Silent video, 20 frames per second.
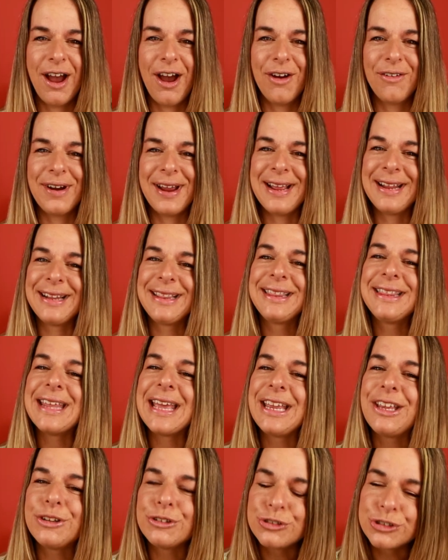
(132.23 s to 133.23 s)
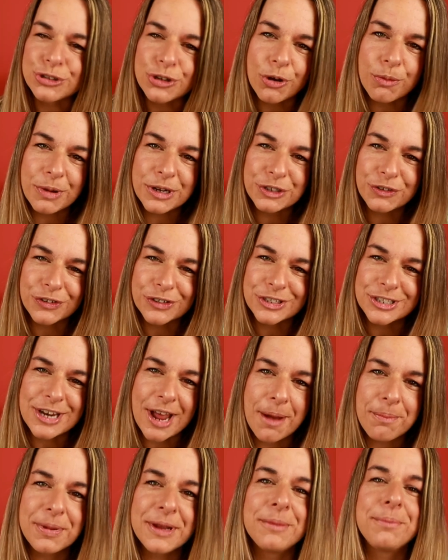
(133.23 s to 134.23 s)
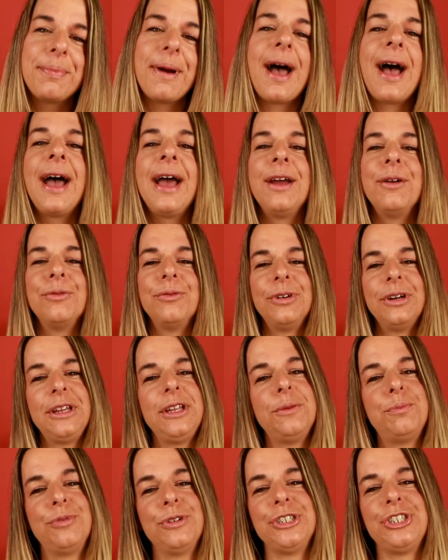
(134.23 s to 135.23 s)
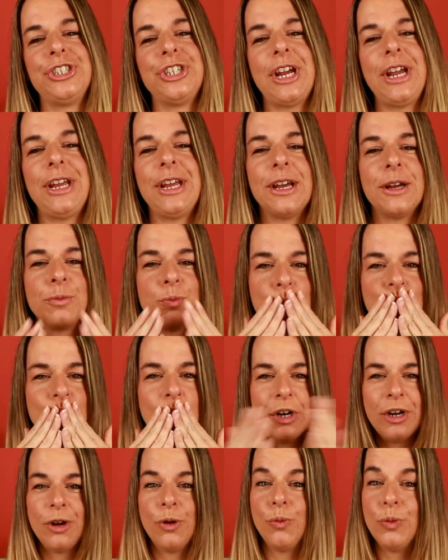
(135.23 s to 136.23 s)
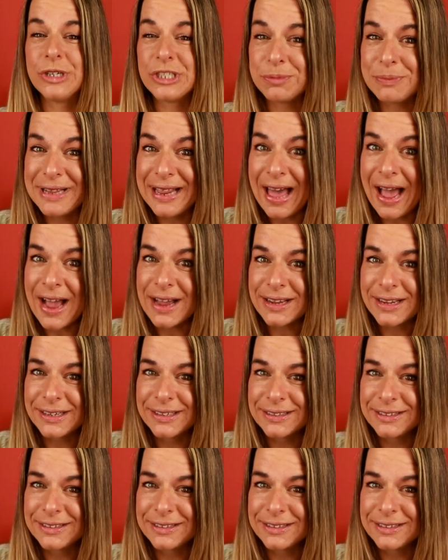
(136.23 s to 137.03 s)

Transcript: All right, thank you so much for stopping by. Really appreciate you. Wish me luck.